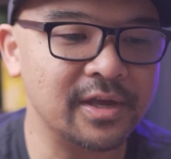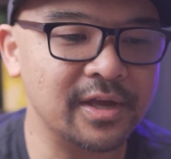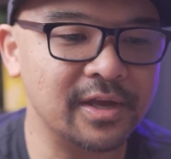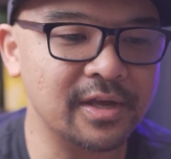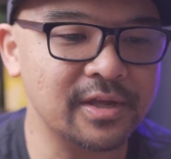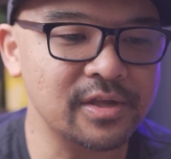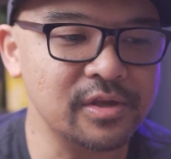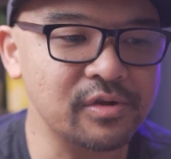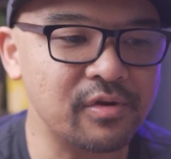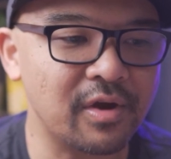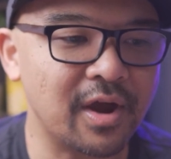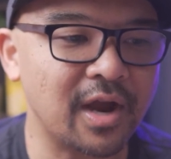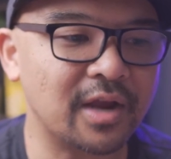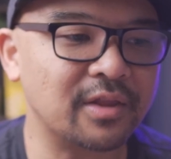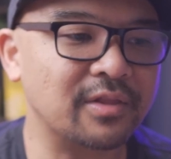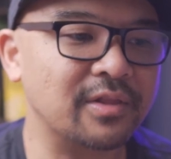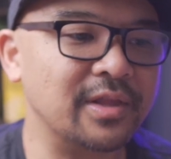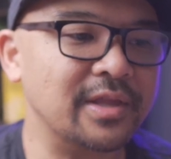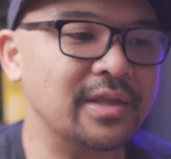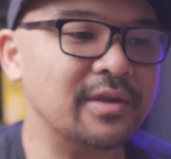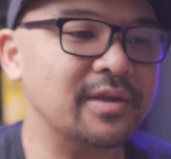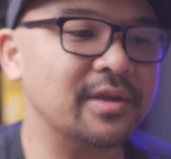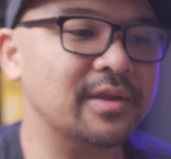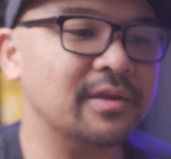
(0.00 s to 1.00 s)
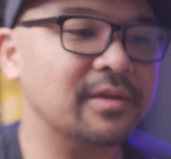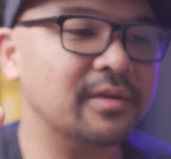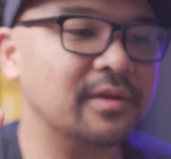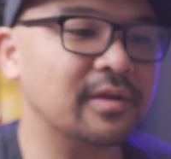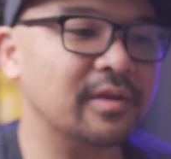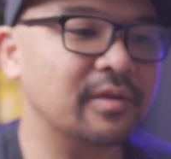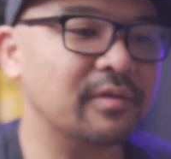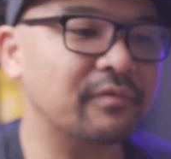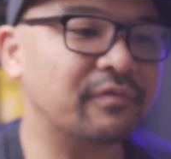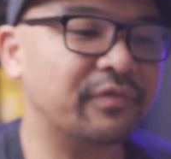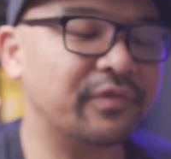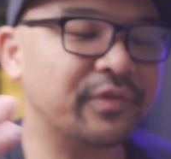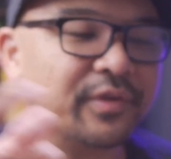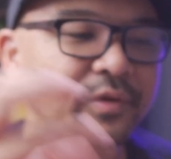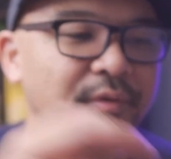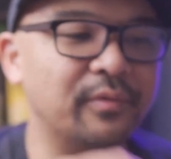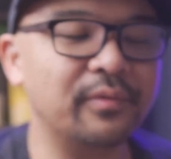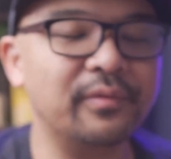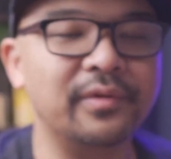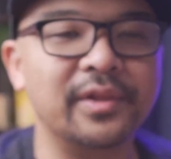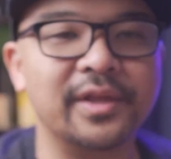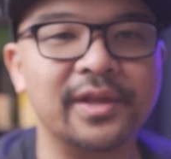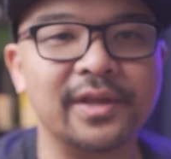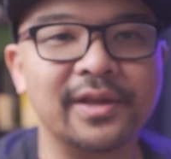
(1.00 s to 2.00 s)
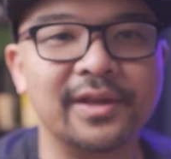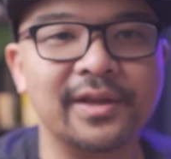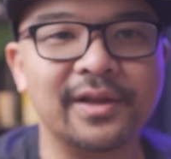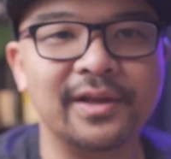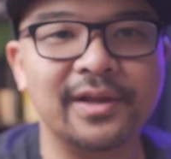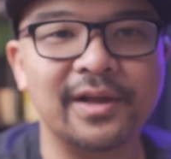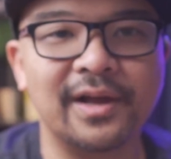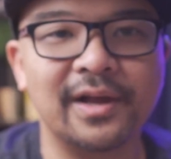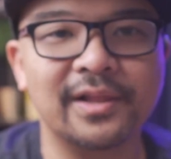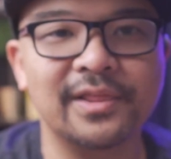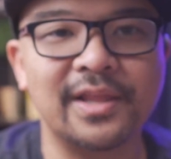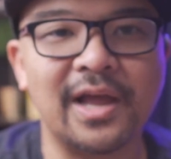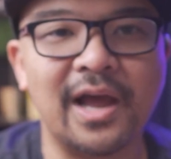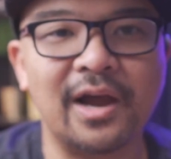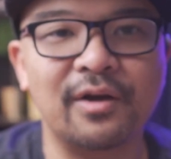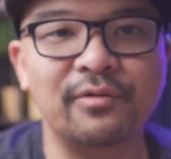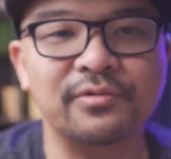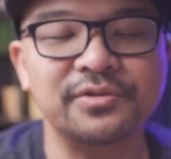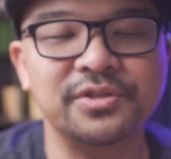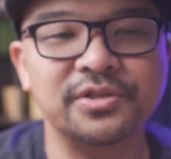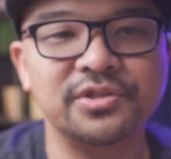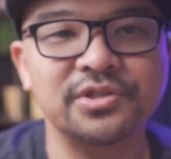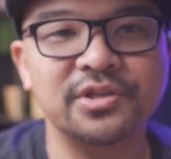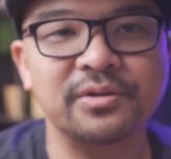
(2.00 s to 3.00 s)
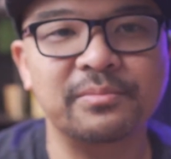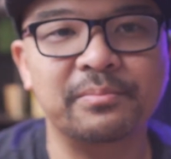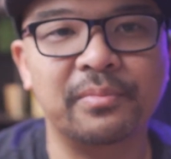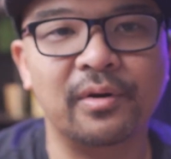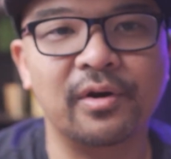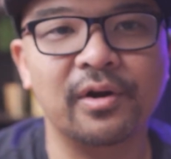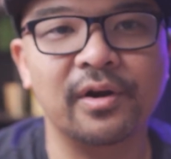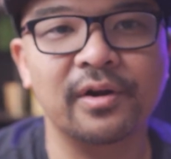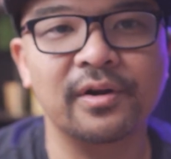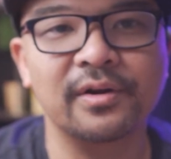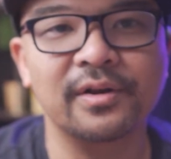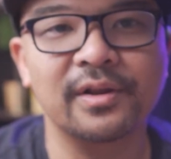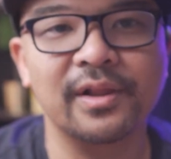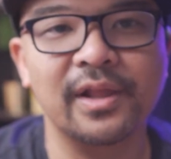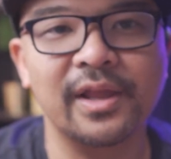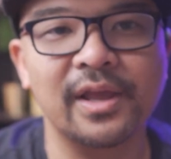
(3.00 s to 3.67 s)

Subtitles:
you're actually fueling the acquisition part,